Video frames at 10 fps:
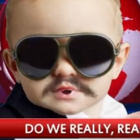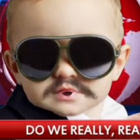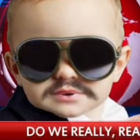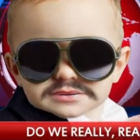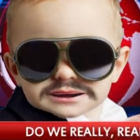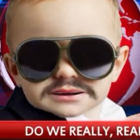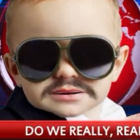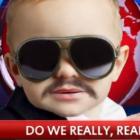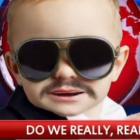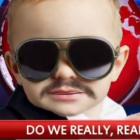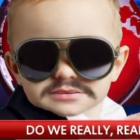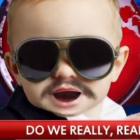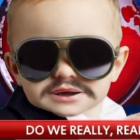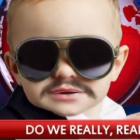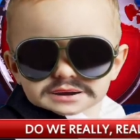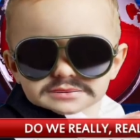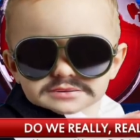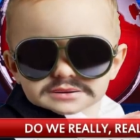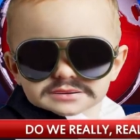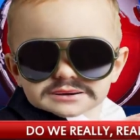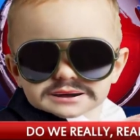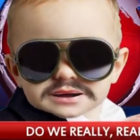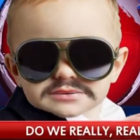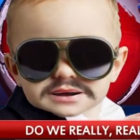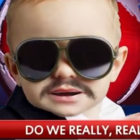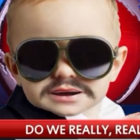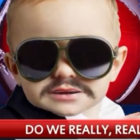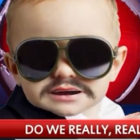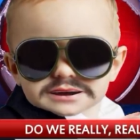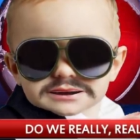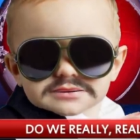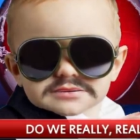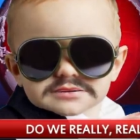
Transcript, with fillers: With the Big Brother, um, it's a